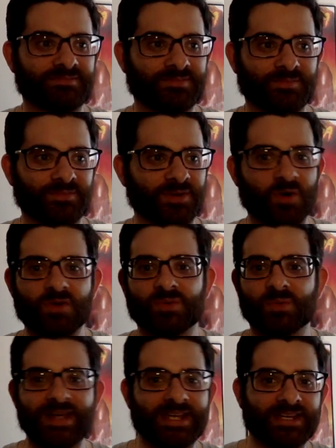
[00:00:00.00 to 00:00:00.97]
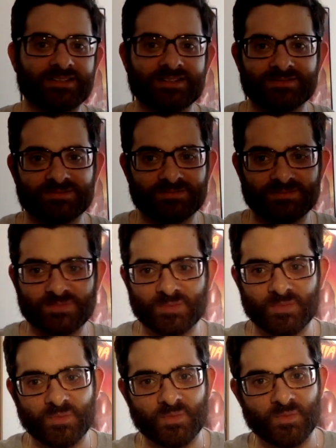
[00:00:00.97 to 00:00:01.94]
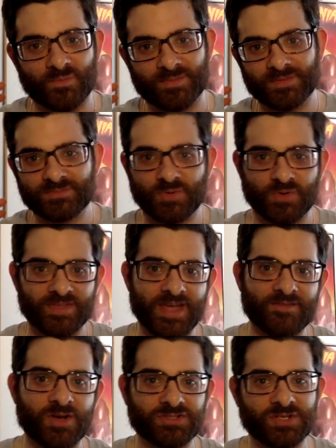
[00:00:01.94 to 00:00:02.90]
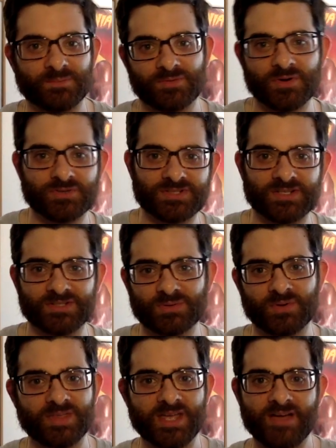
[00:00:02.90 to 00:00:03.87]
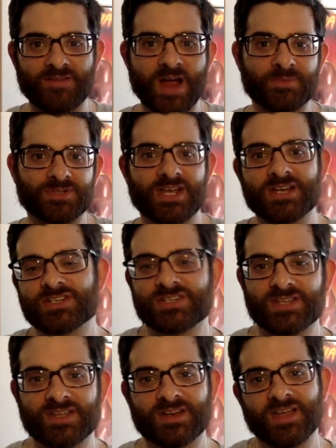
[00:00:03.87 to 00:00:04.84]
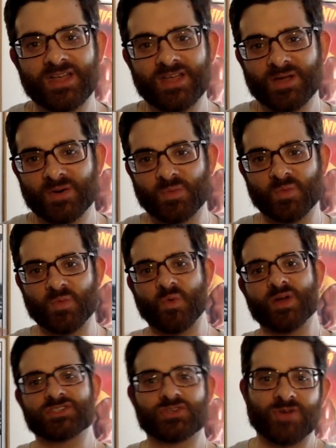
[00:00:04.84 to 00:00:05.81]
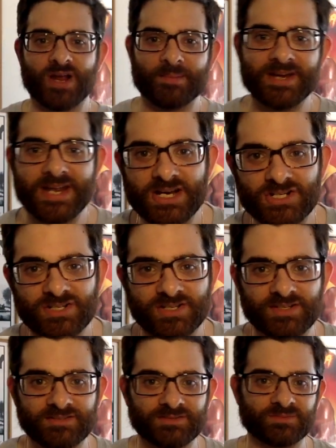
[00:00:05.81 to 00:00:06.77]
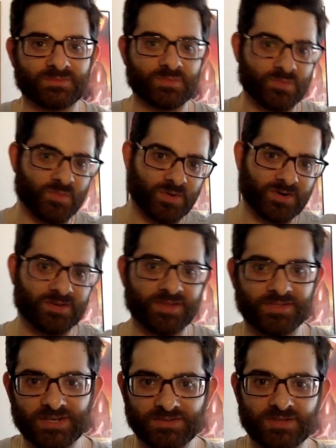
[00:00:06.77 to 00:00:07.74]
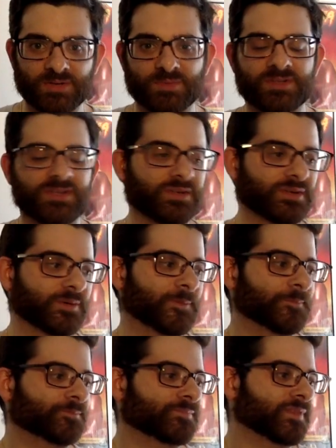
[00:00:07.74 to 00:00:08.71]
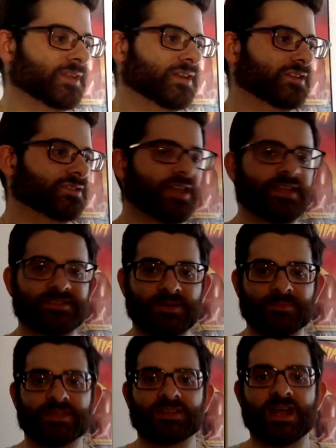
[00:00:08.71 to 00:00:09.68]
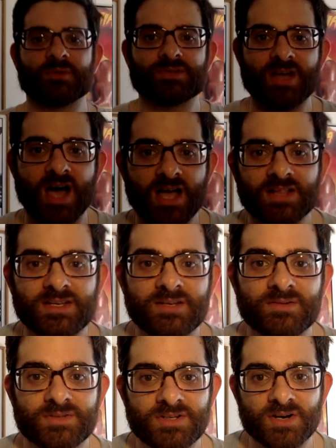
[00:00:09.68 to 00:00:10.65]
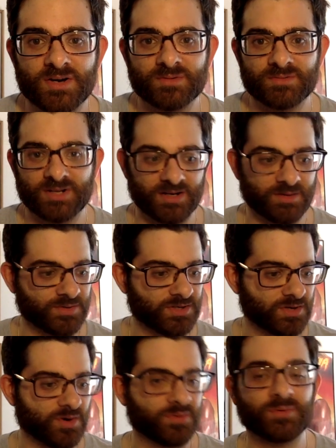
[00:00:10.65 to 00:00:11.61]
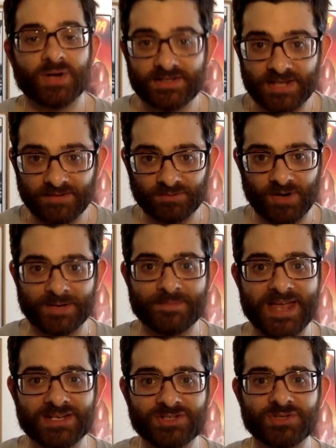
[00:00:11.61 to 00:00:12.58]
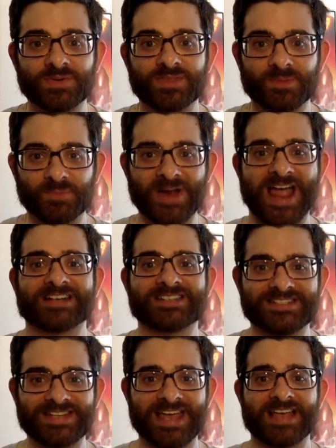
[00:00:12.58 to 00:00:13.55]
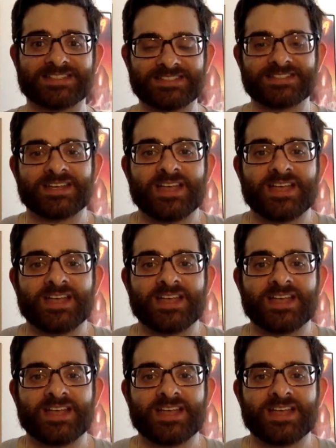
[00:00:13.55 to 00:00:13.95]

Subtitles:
they're overweight, or they have osteoporosis, or they have hypertension. What's your recommendation? What are the things that you would do? So that's something that I would highly, when you go through, I definitely recommend doing the practice test.